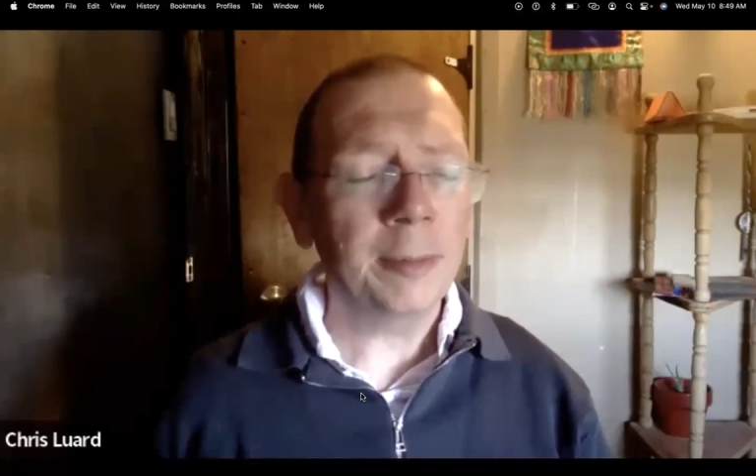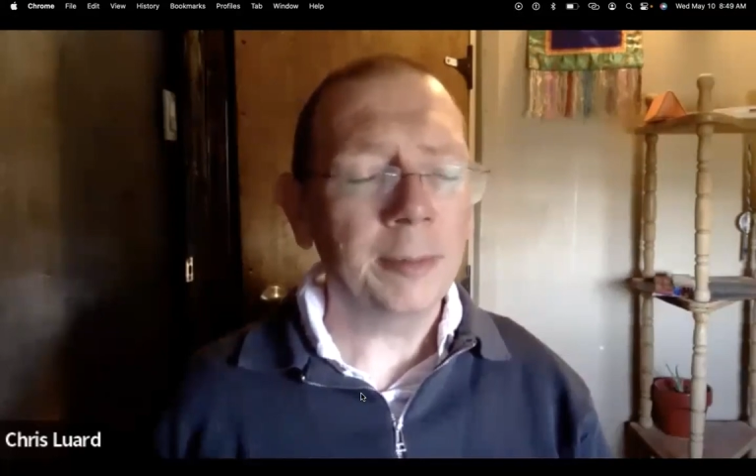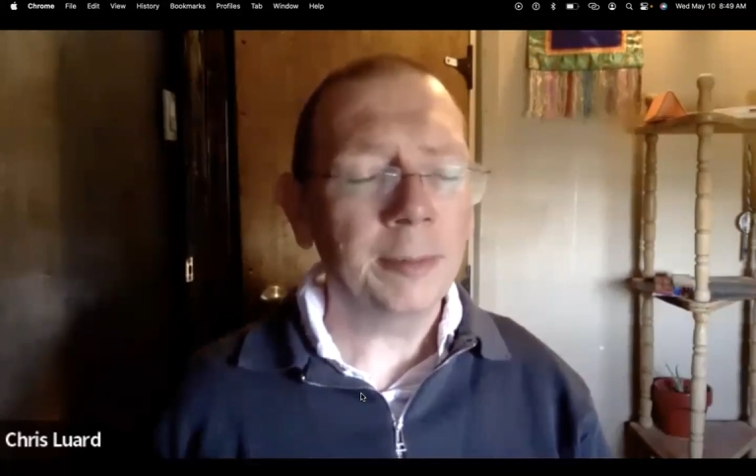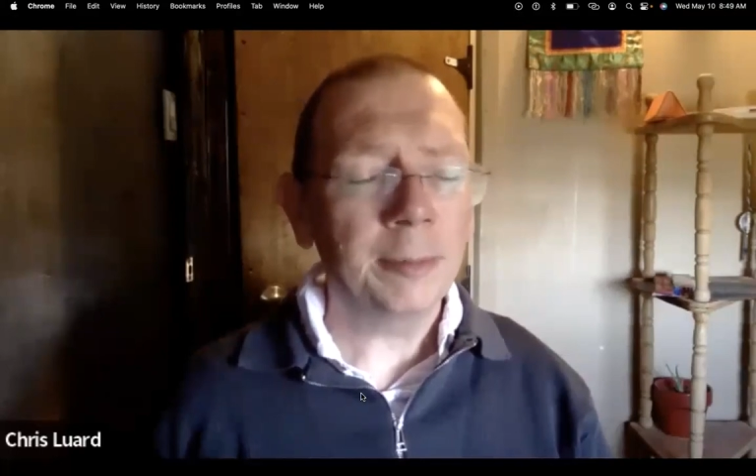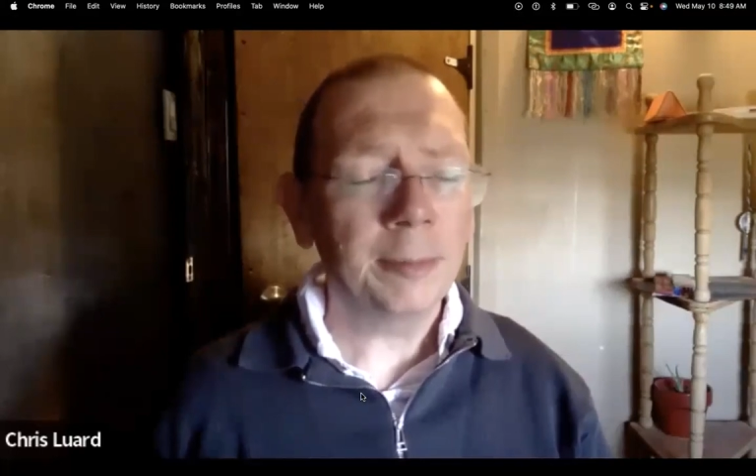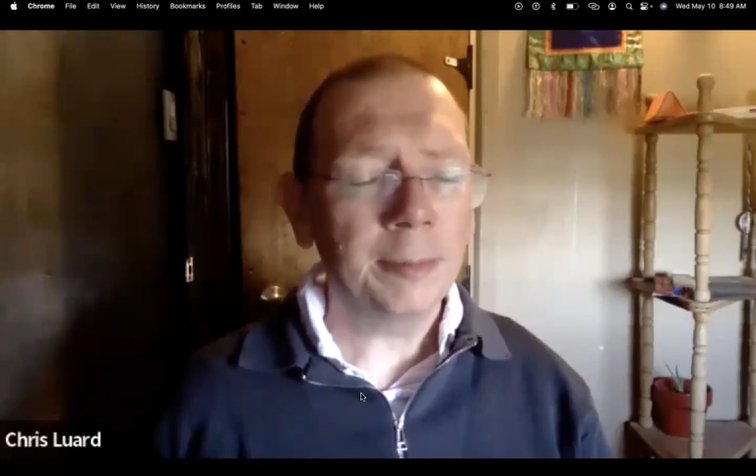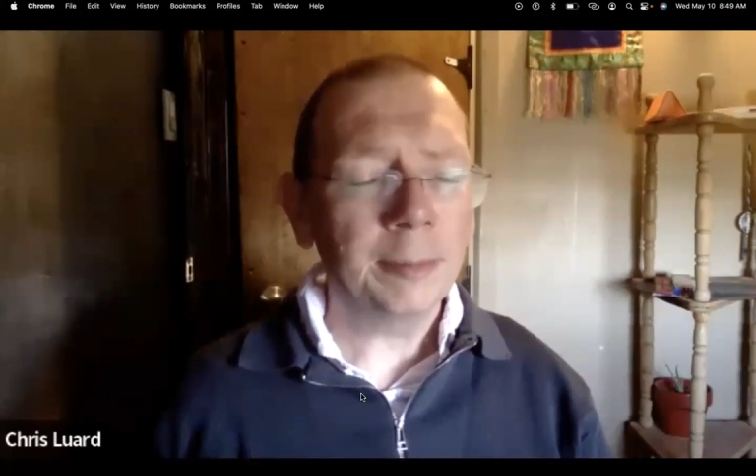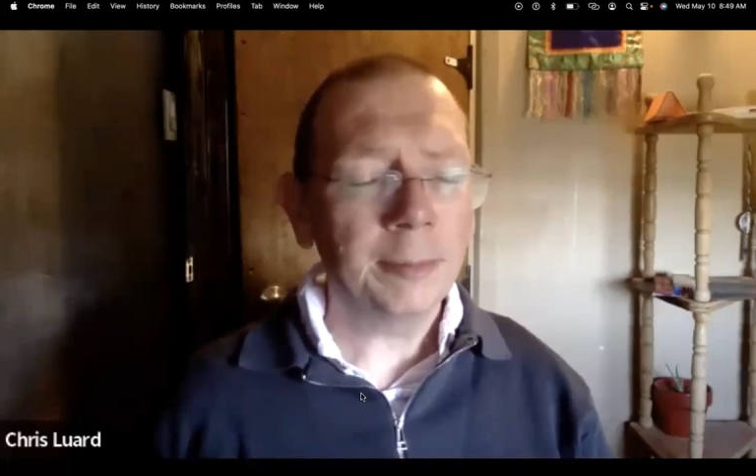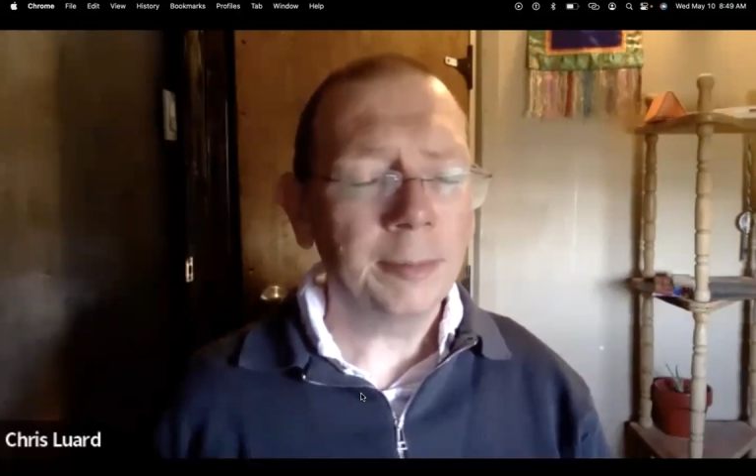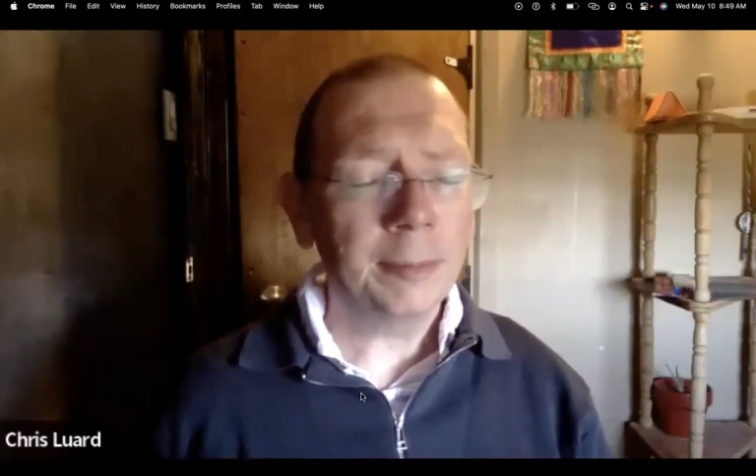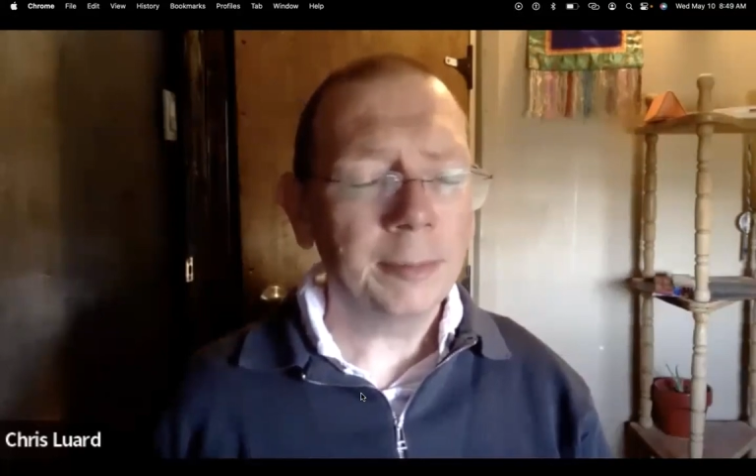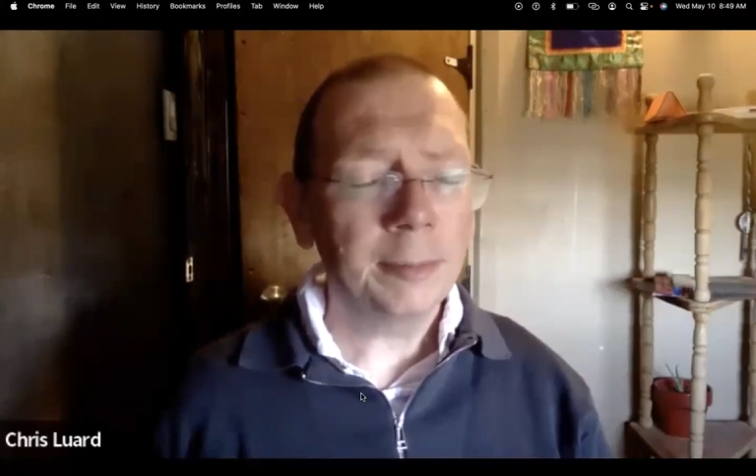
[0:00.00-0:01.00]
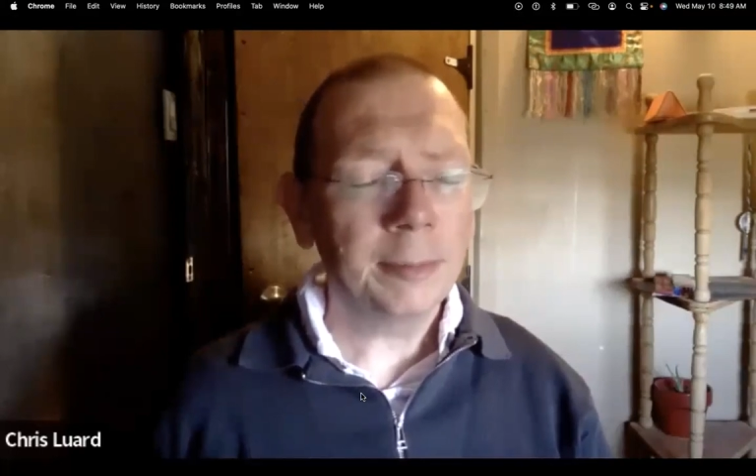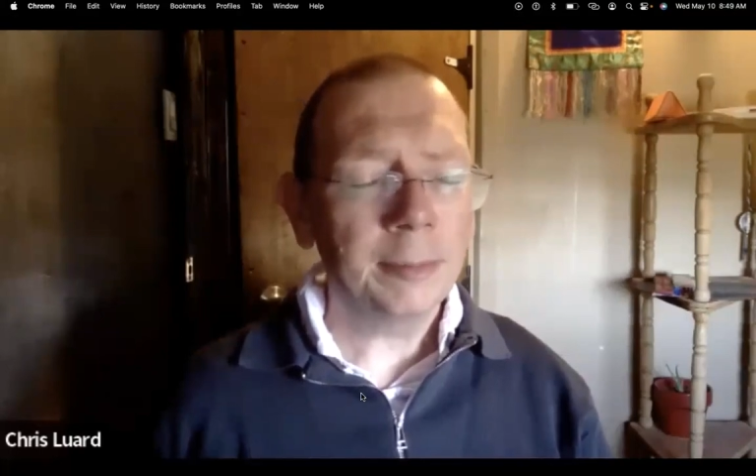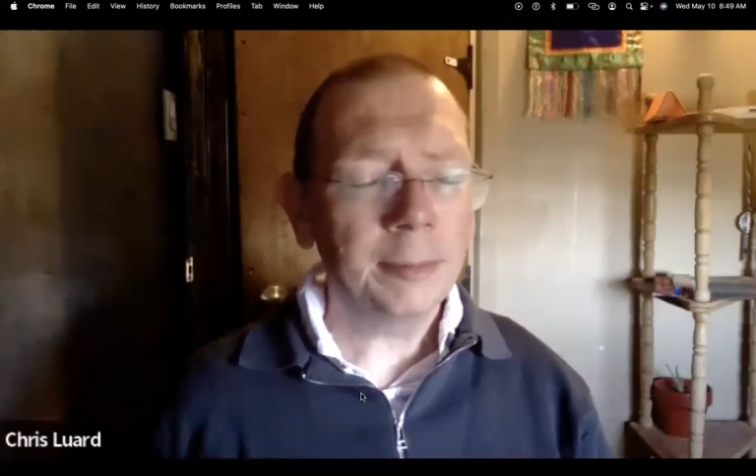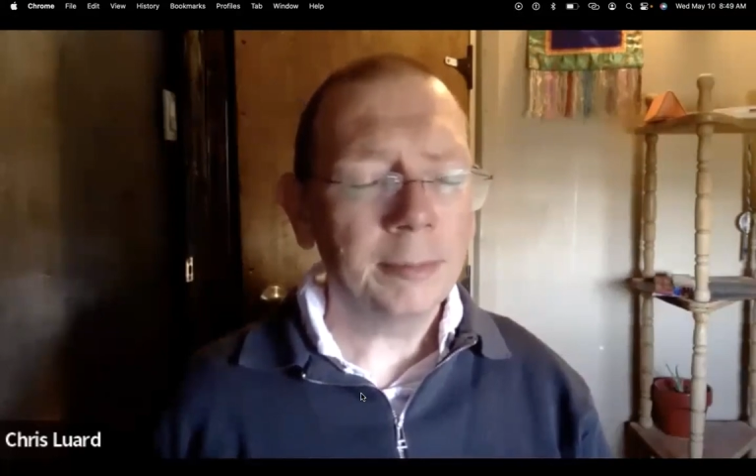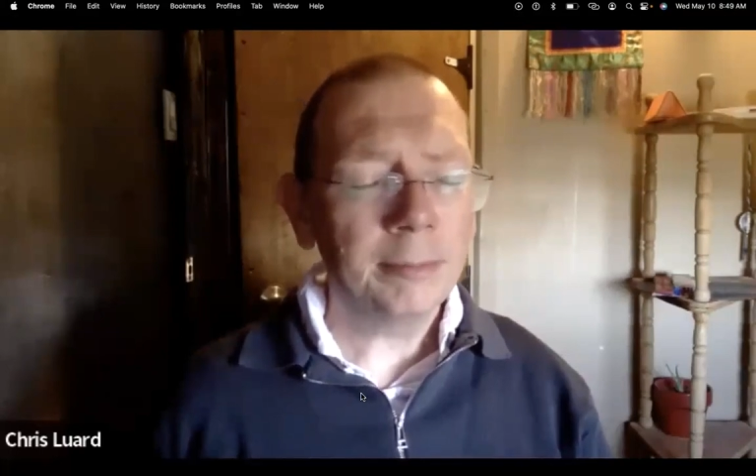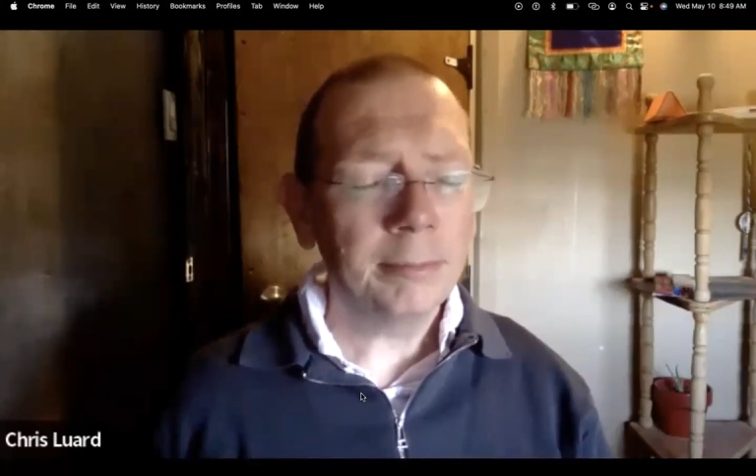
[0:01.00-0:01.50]
quadriceps
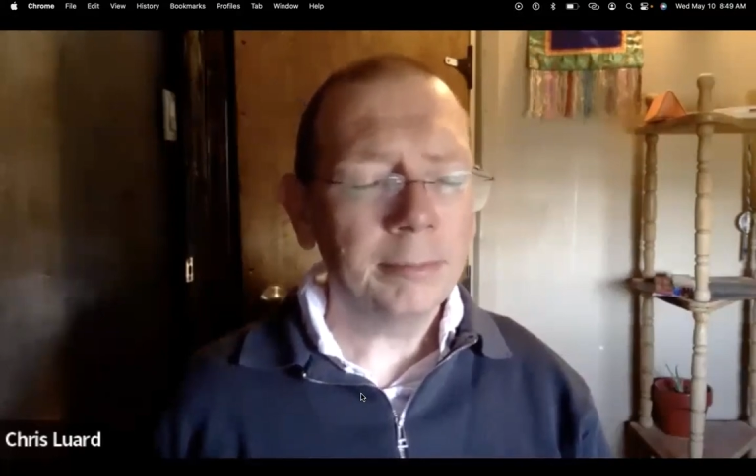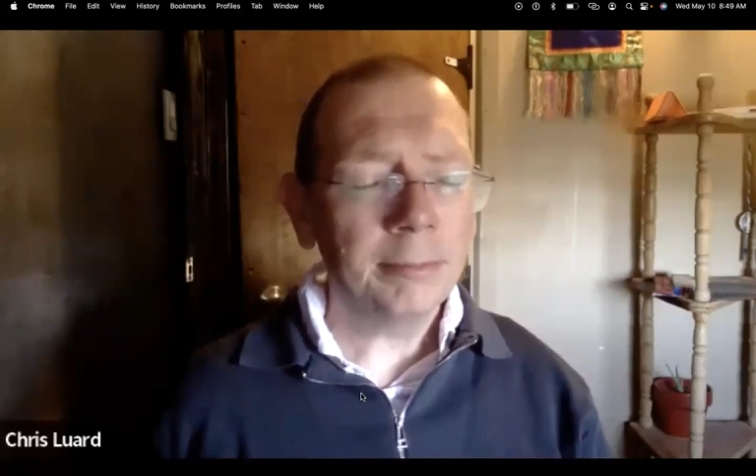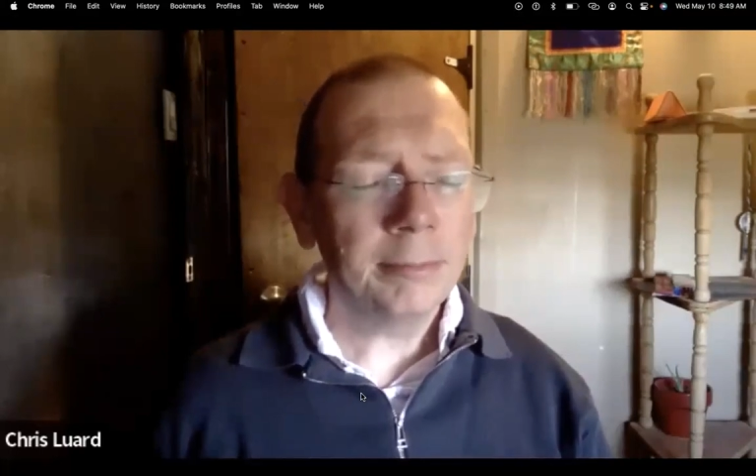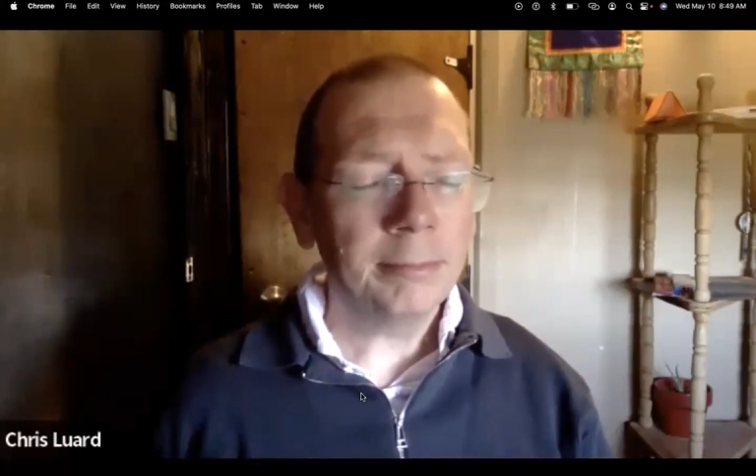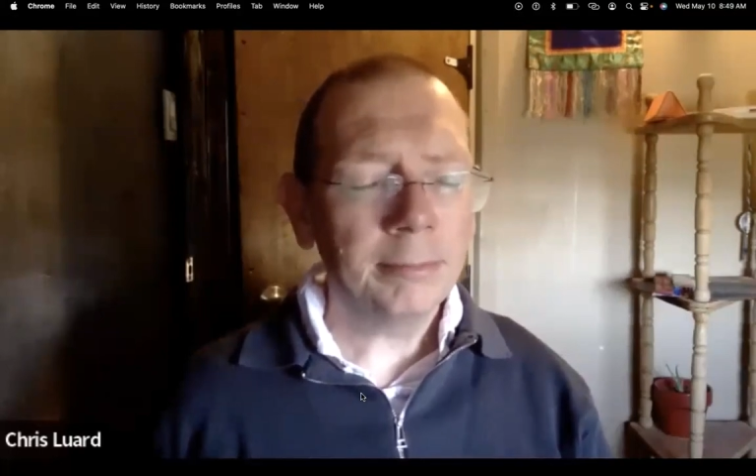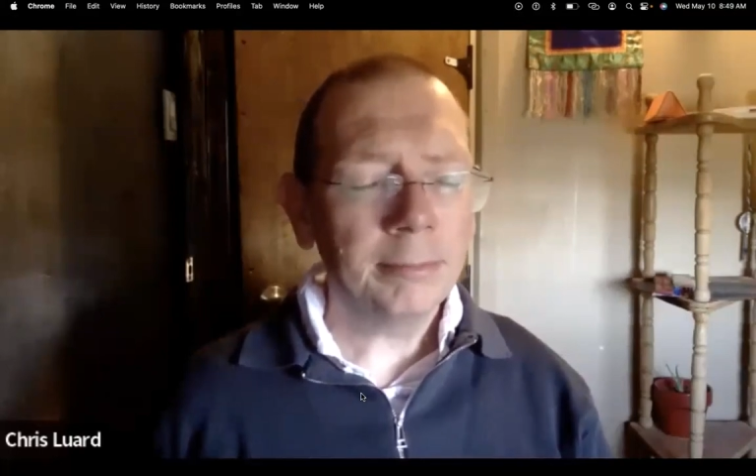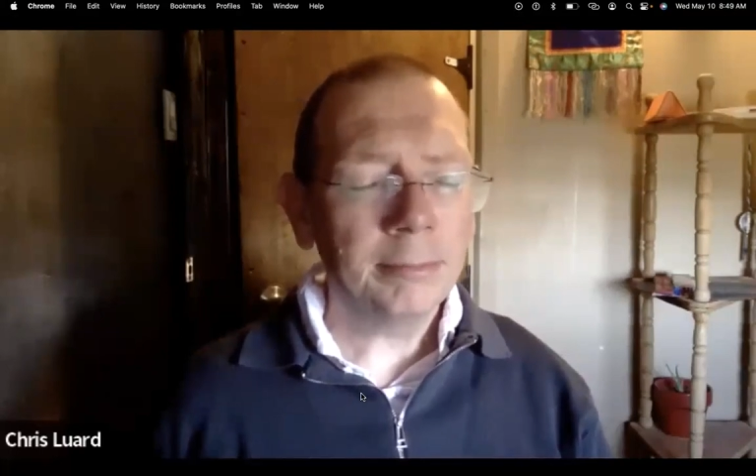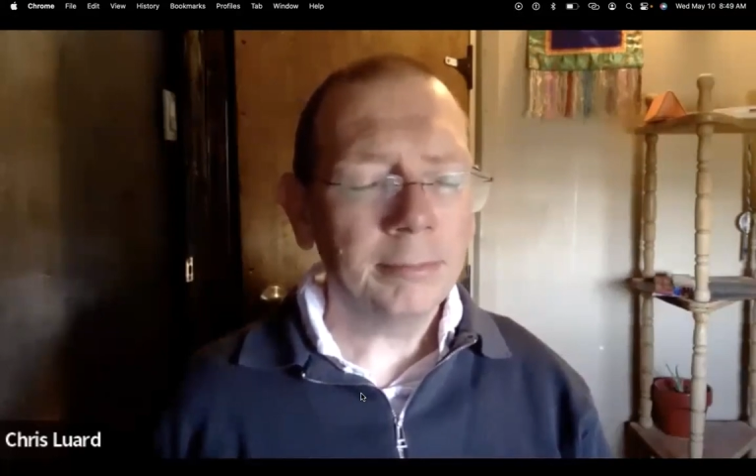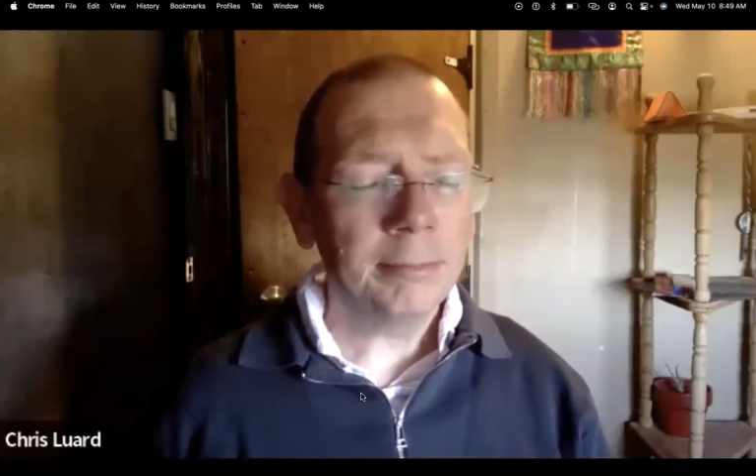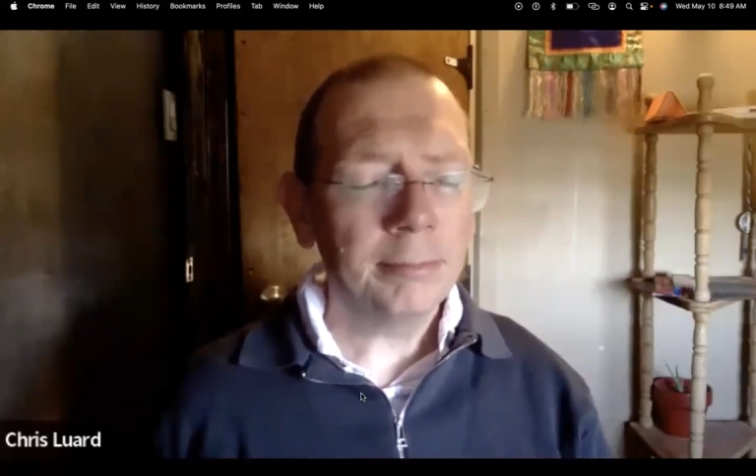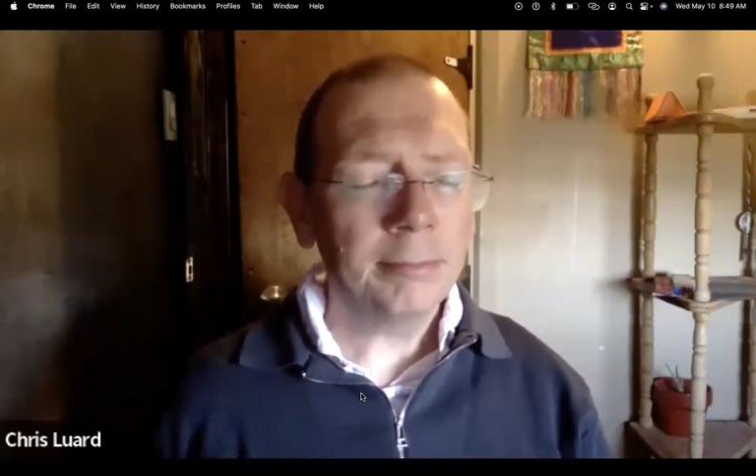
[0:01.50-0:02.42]
and thighs.